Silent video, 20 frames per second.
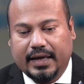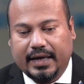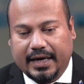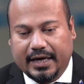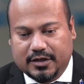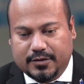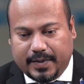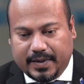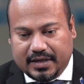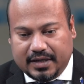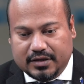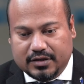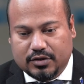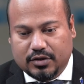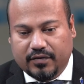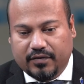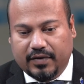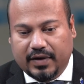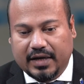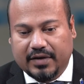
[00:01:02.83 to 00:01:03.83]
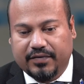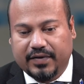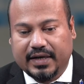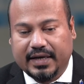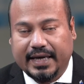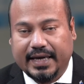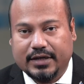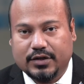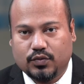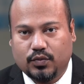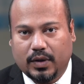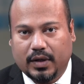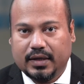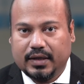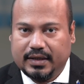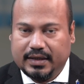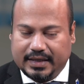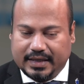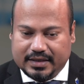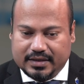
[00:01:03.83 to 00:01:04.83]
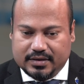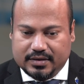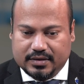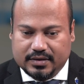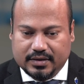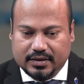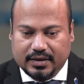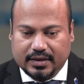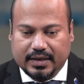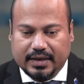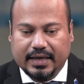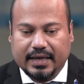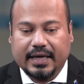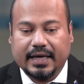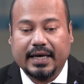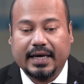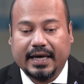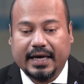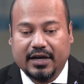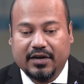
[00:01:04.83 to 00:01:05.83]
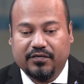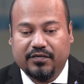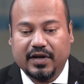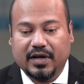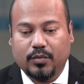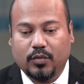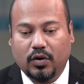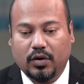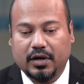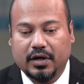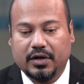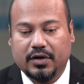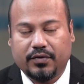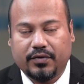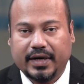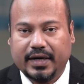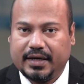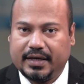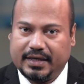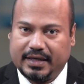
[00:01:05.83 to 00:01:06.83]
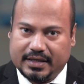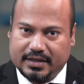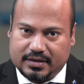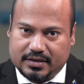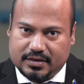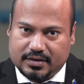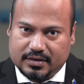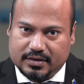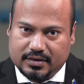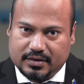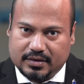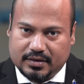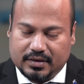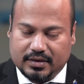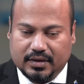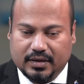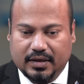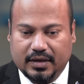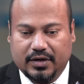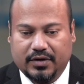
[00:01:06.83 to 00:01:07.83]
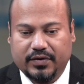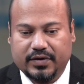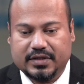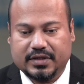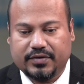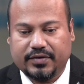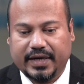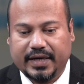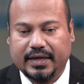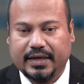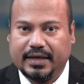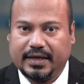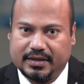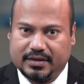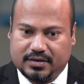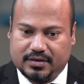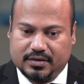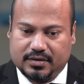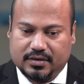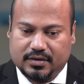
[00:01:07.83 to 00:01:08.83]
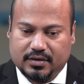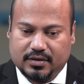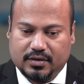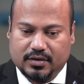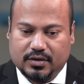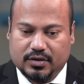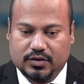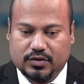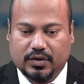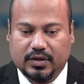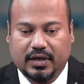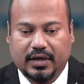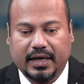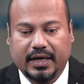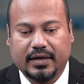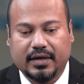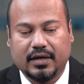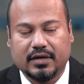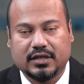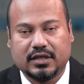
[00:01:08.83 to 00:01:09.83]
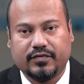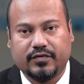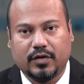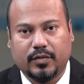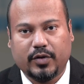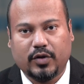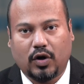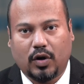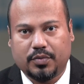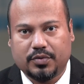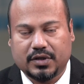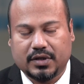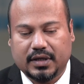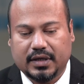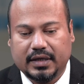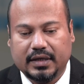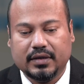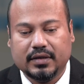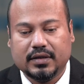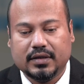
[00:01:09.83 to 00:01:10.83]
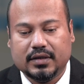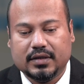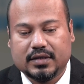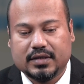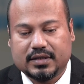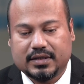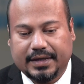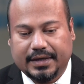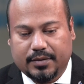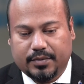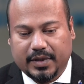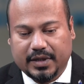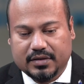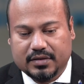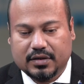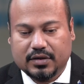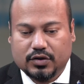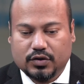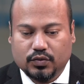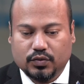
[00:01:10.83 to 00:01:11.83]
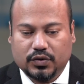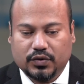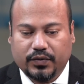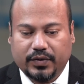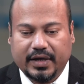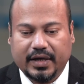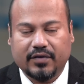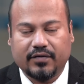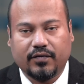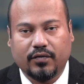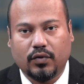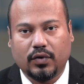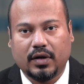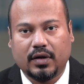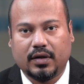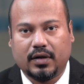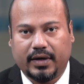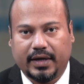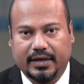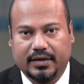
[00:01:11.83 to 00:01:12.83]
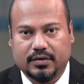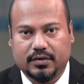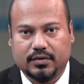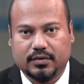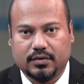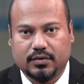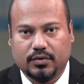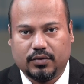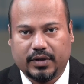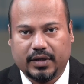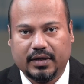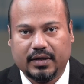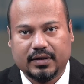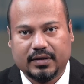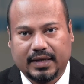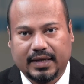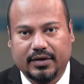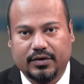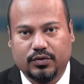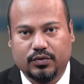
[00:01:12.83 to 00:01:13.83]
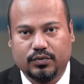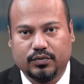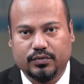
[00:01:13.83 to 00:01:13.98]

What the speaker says: Expectancy of life at age 1, yes. Infant mortality rate, yes. Literacy rate, yes. So the correct answer will be option D. Statements 2, 3 and 4 are correct. Okay, thank you.